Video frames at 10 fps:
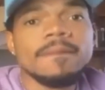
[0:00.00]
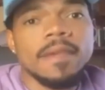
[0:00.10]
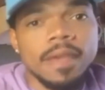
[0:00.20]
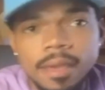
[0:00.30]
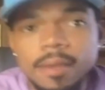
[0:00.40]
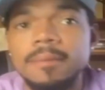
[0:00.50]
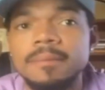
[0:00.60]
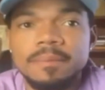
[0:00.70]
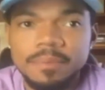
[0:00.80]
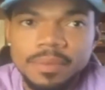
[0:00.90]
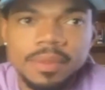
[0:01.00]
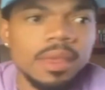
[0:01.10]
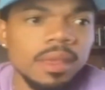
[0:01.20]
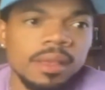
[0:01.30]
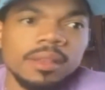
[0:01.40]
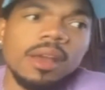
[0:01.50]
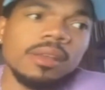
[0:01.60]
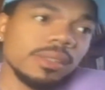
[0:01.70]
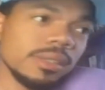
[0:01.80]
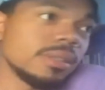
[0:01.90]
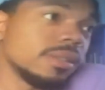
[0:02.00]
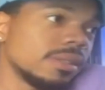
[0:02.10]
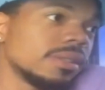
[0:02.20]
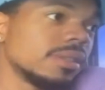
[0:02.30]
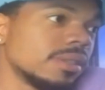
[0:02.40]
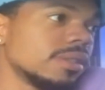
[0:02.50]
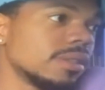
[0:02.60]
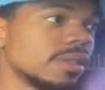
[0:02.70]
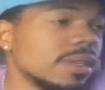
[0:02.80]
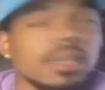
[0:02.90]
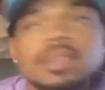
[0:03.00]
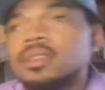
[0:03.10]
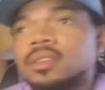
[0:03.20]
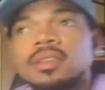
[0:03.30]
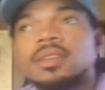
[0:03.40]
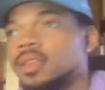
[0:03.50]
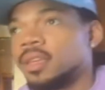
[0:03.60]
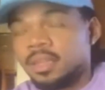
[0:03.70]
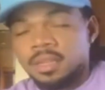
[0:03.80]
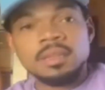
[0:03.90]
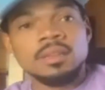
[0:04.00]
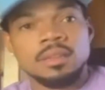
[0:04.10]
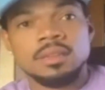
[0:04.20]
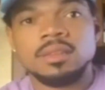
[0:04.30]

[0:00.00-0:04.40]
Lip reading: like, that's a big weekend. I mean, you ready for that or?